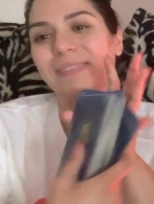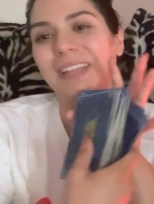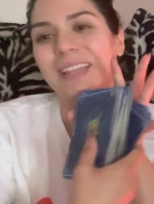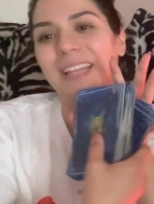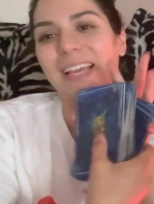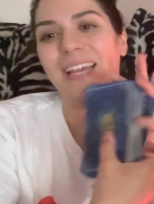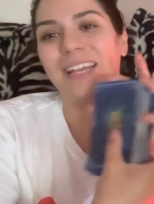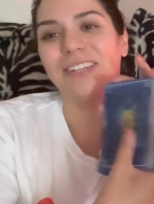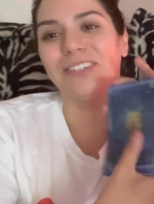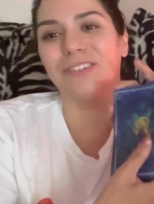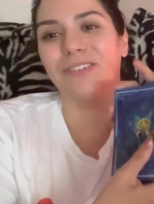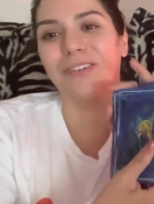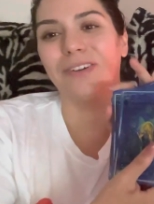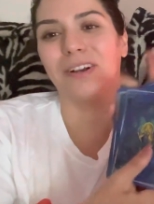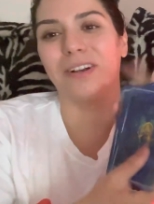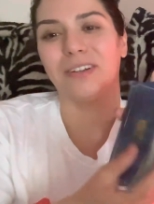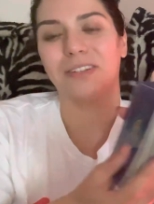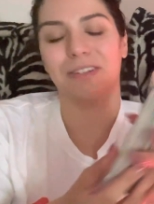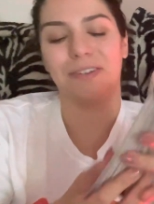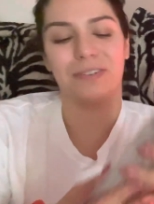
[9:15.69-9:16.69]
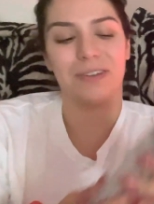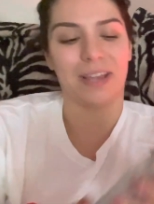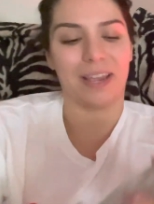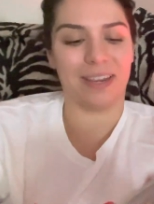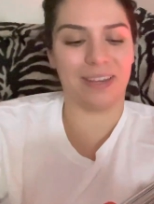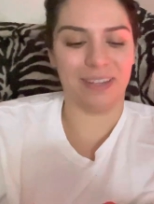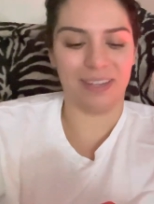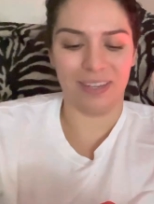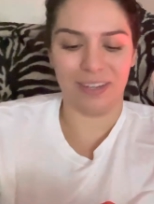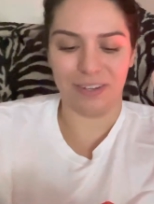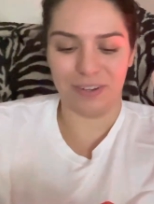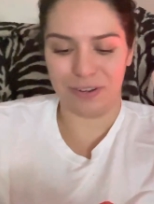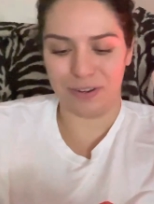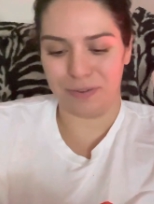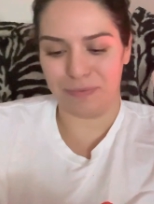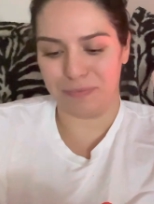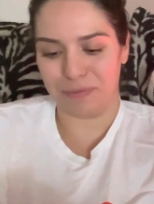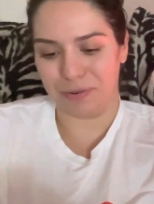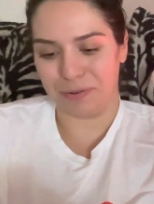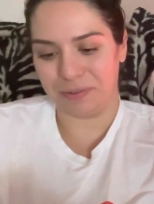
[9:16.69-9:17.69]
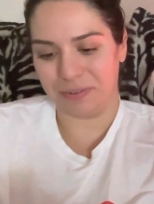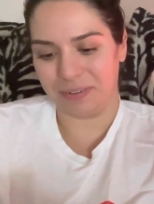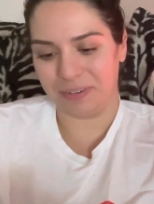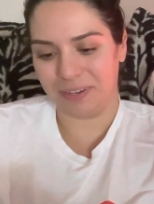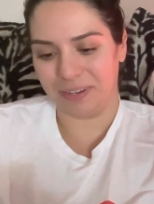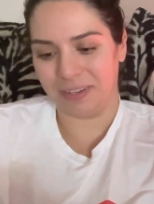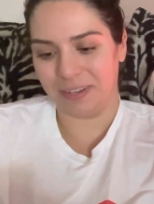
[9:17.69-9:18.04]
The angel cards, okay. New moon.